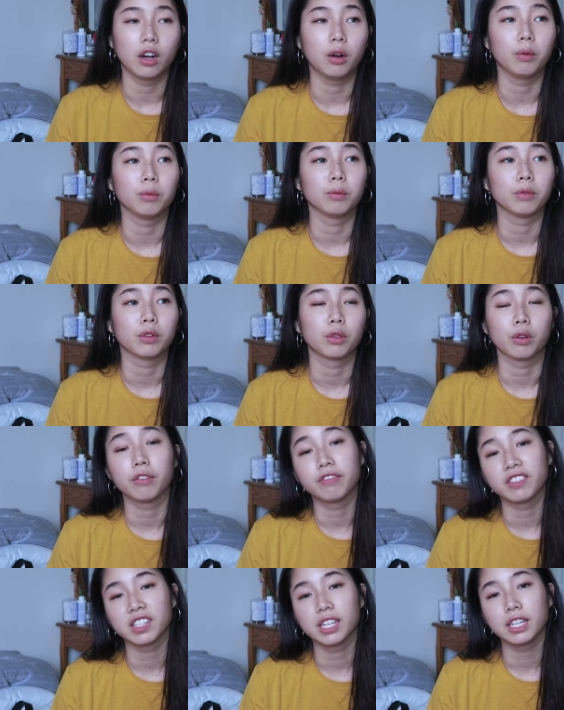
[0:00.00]
um,
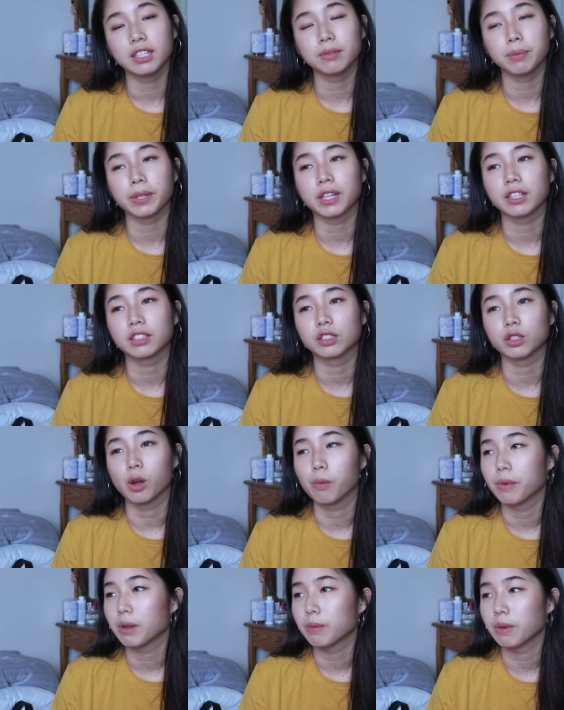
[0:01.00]
thrifting because
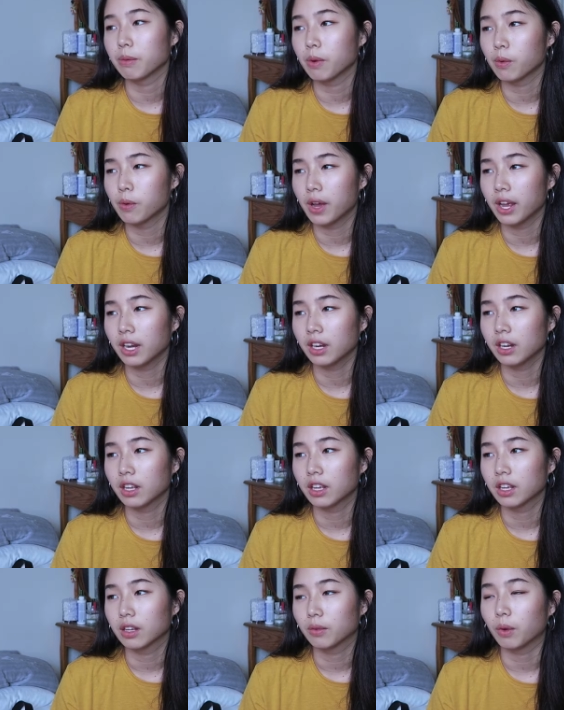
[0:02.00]
so many people went.
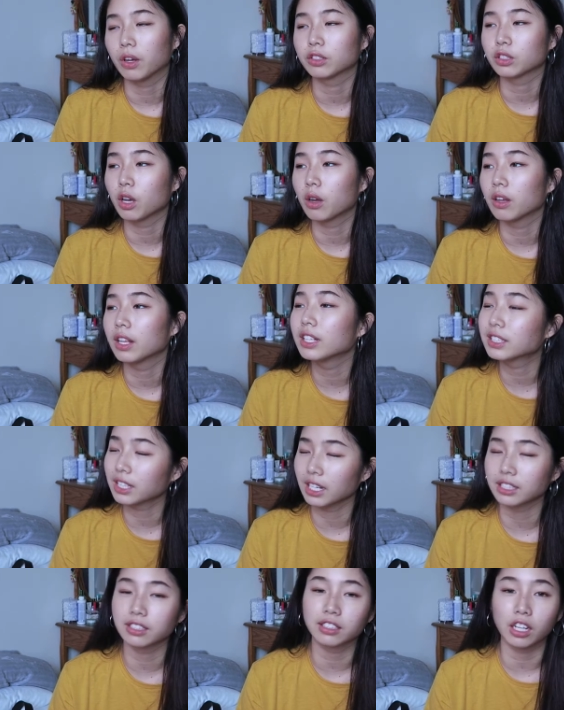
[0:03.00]
Well, so it's
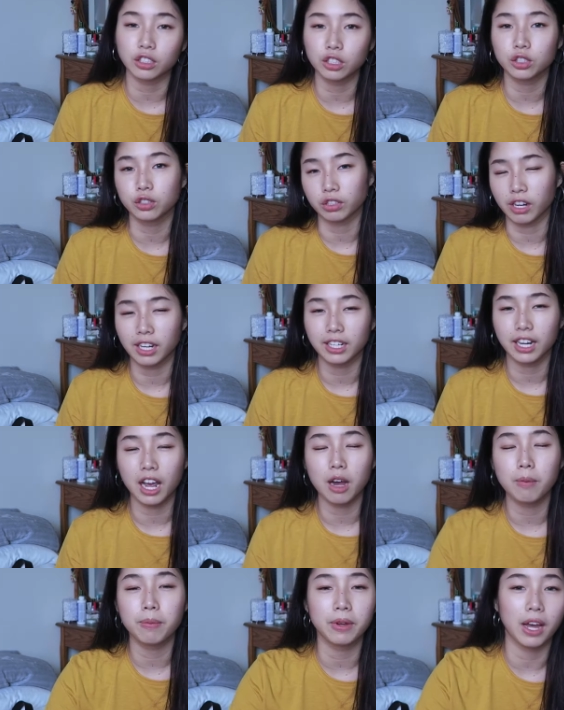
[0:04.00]
like such a trend
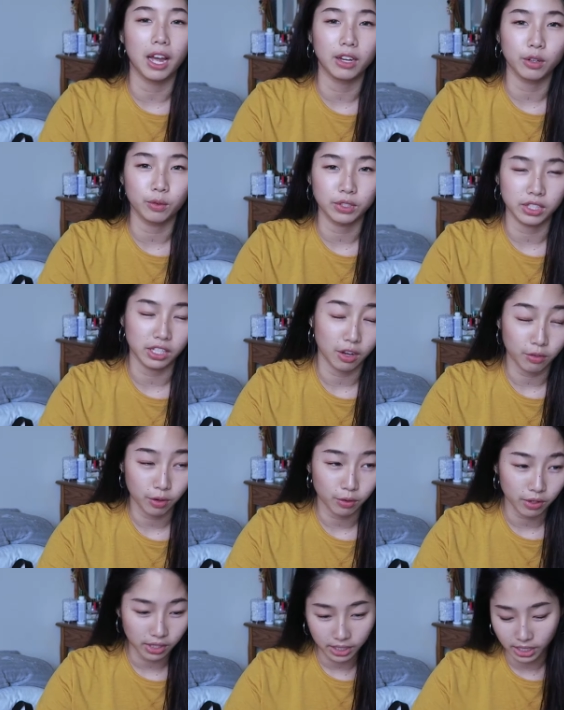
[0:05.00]
now, but I was
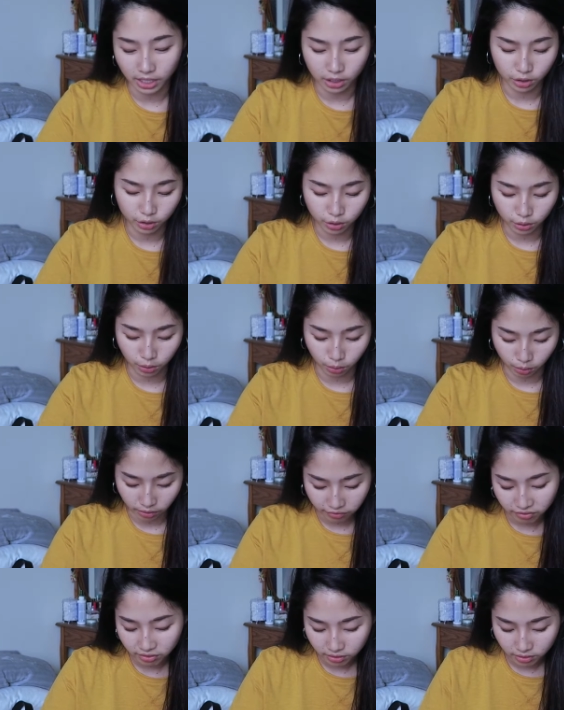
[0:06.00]
never really into
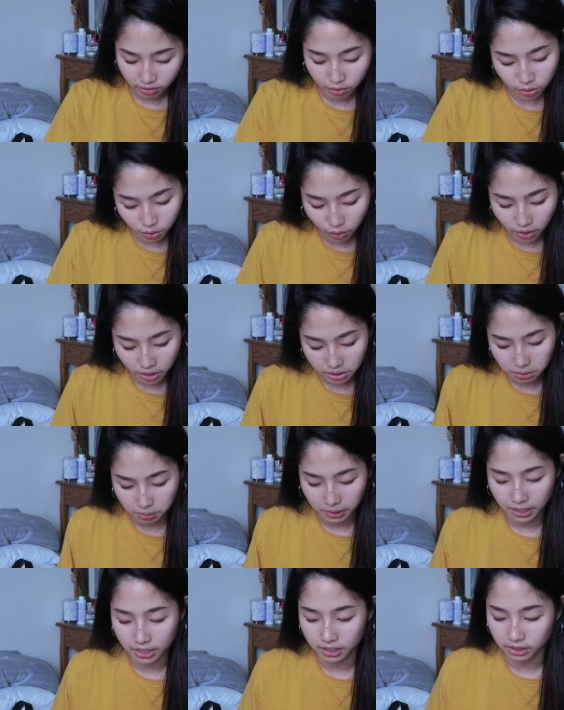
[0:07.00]
thrift stores
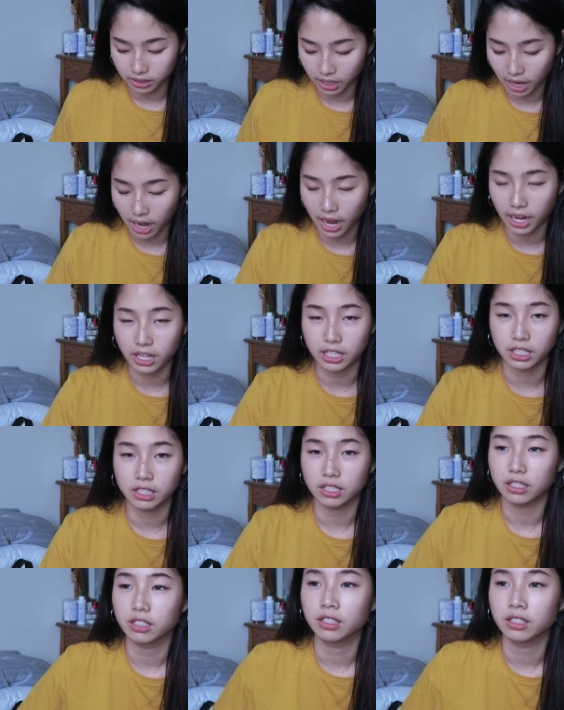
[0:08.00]
because I,